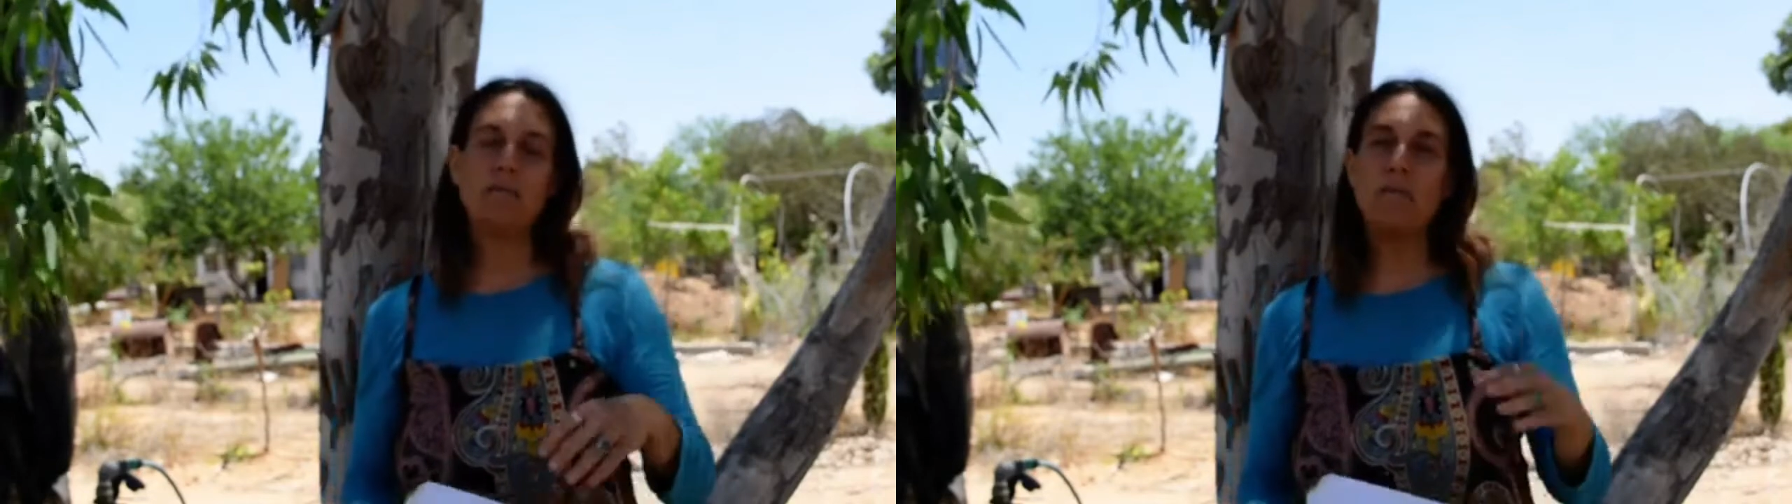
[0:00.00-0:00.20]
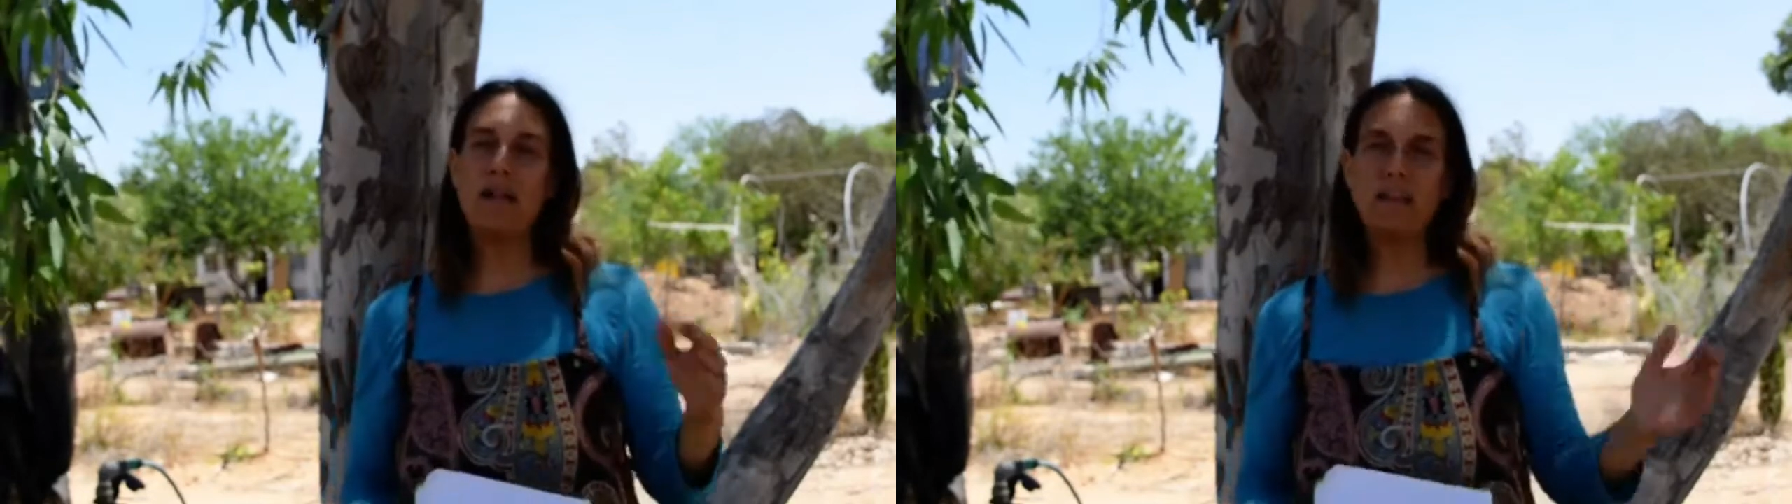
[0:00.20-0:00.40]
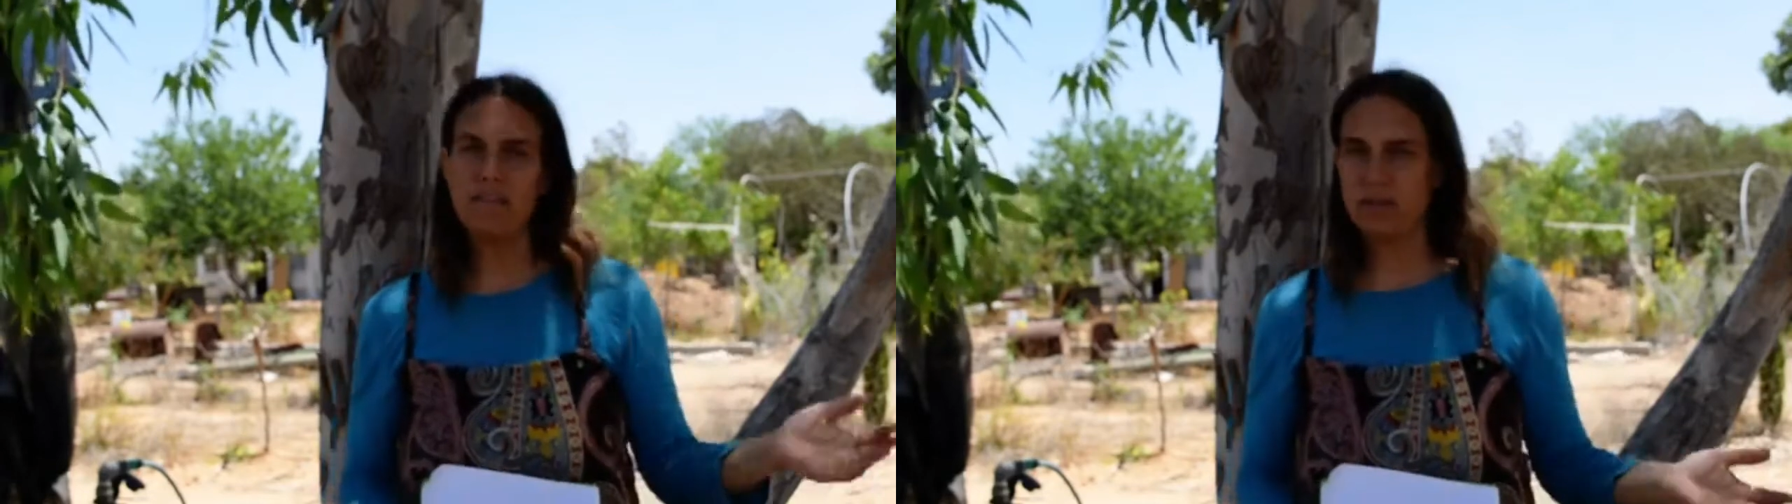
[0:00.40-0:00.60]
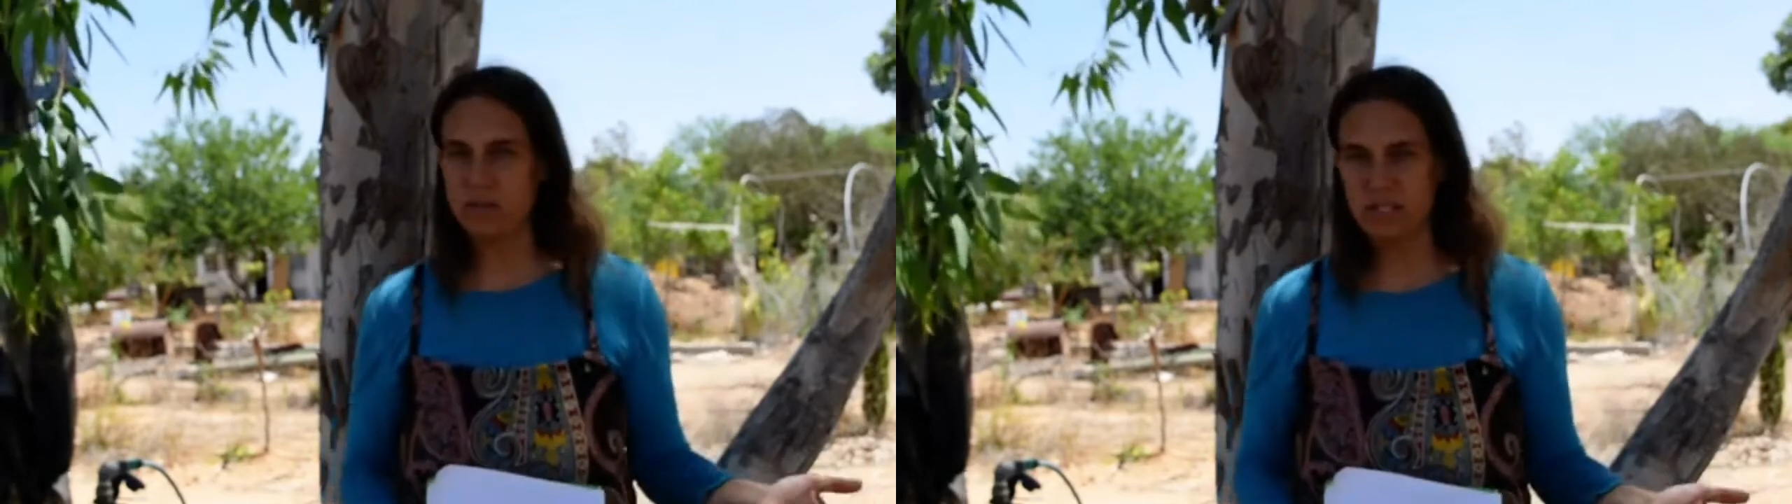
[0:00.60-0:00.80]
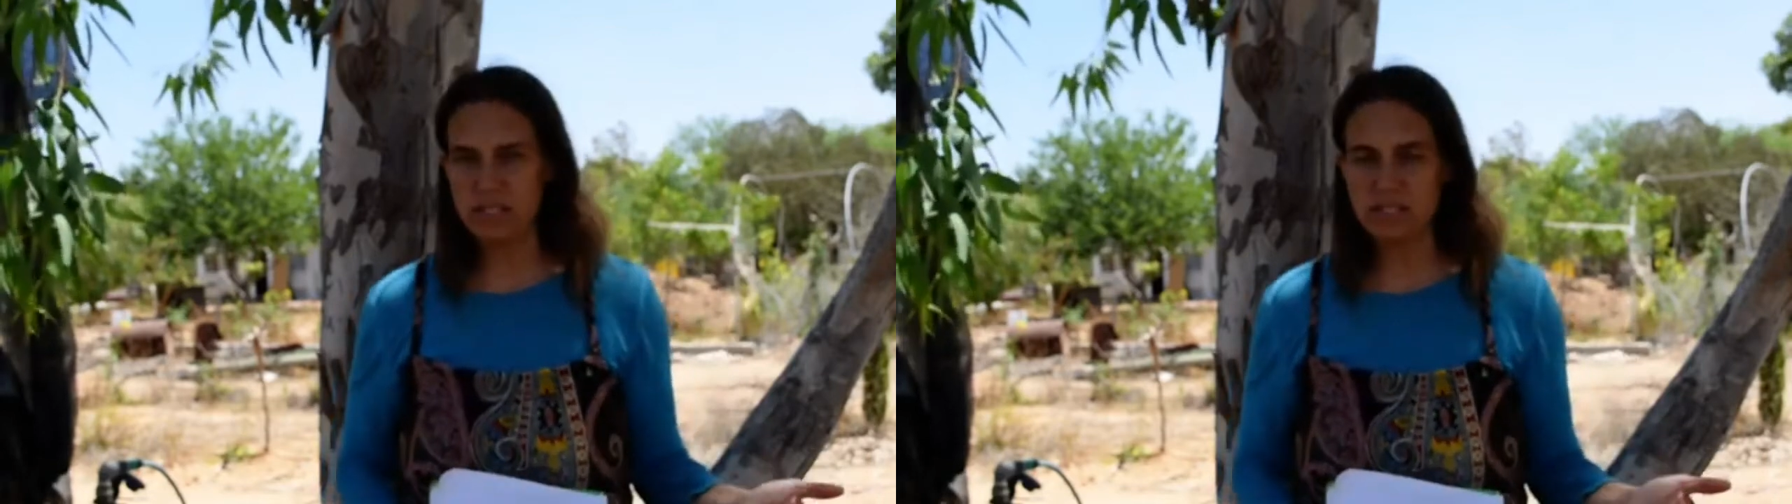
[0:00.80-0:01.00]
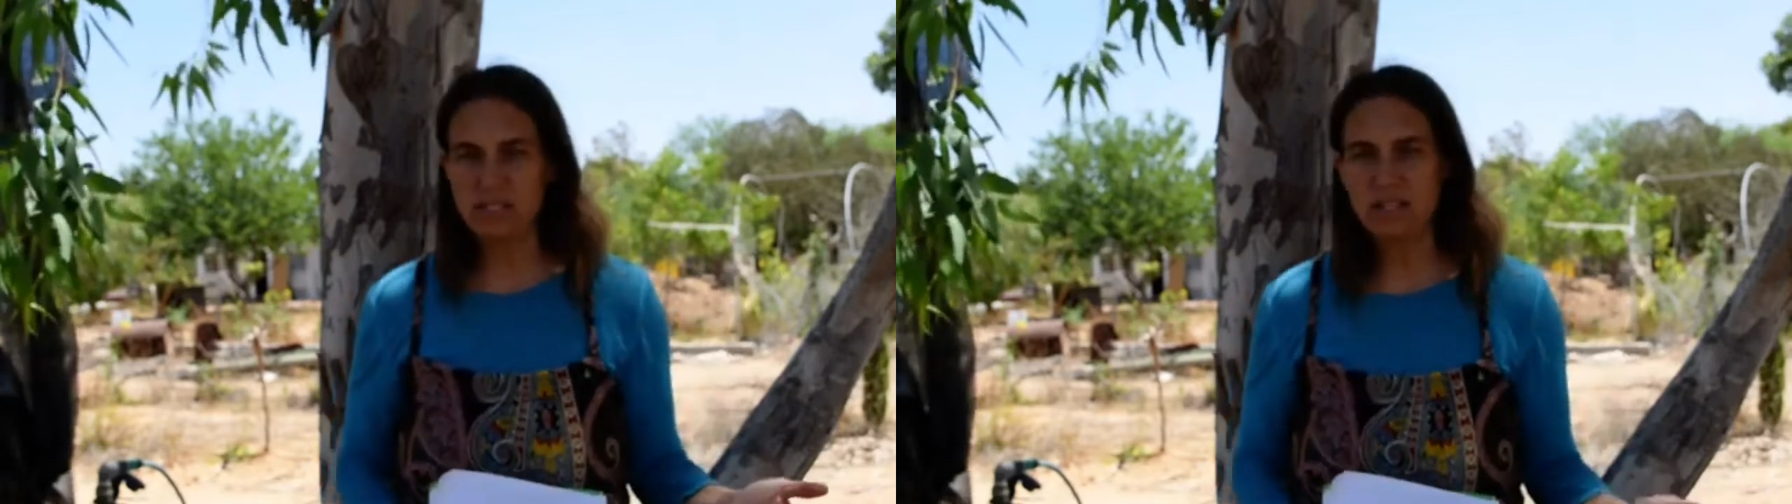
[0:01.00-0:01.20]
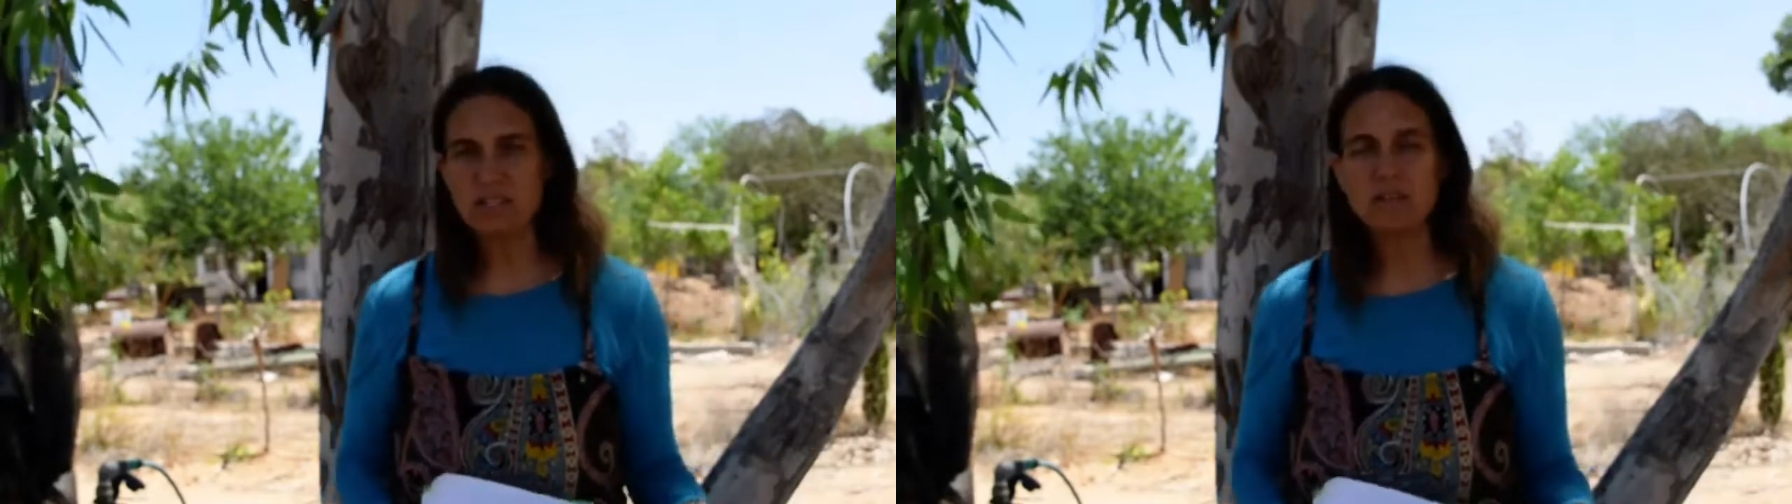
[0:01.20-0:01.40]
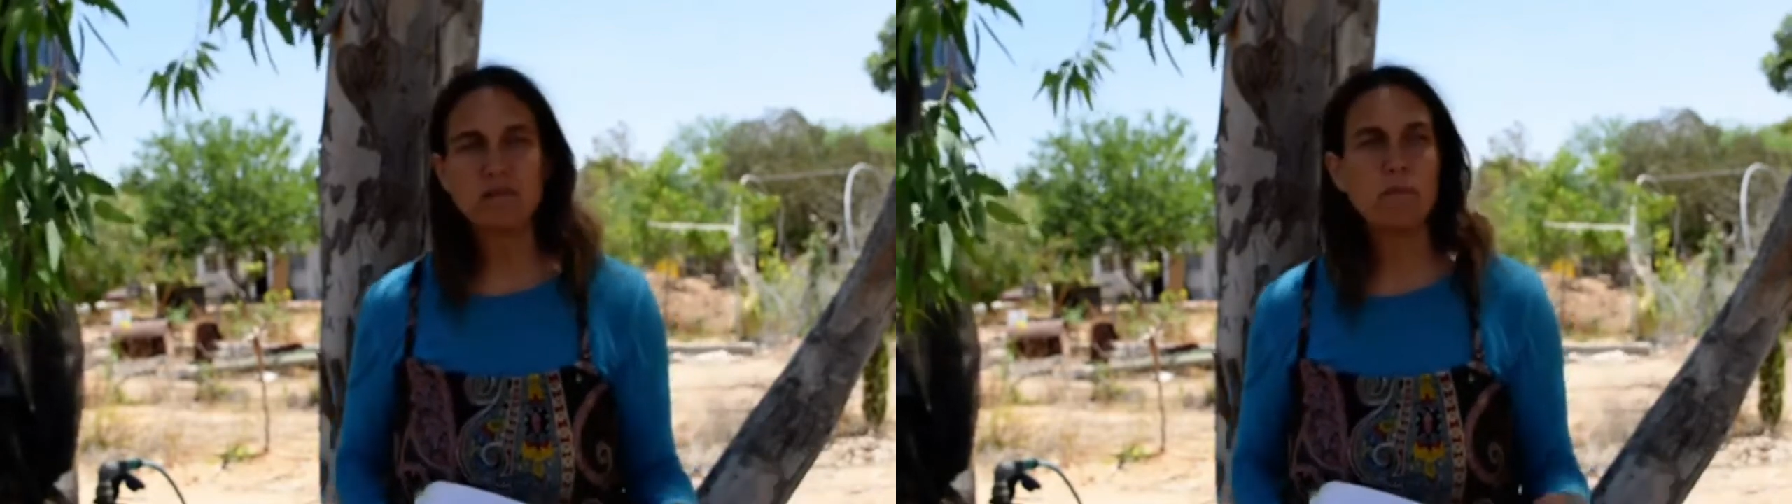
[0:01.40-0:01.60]
many of it was
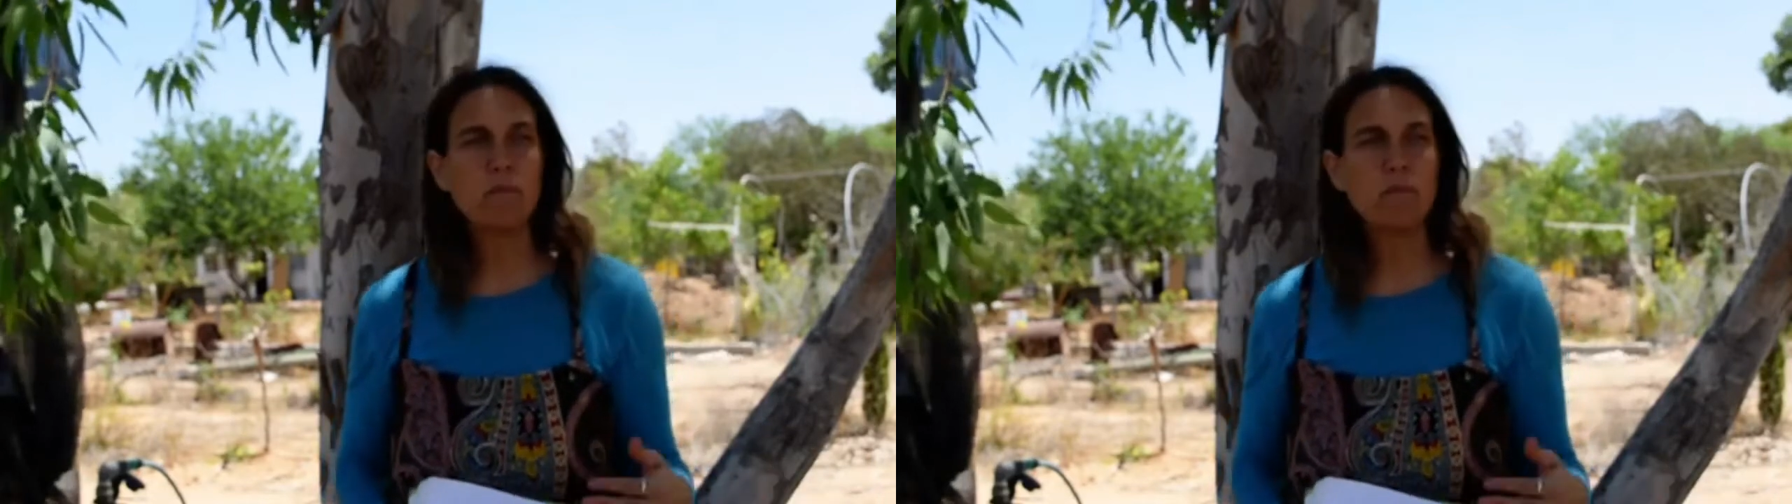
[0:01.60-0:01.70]
desert,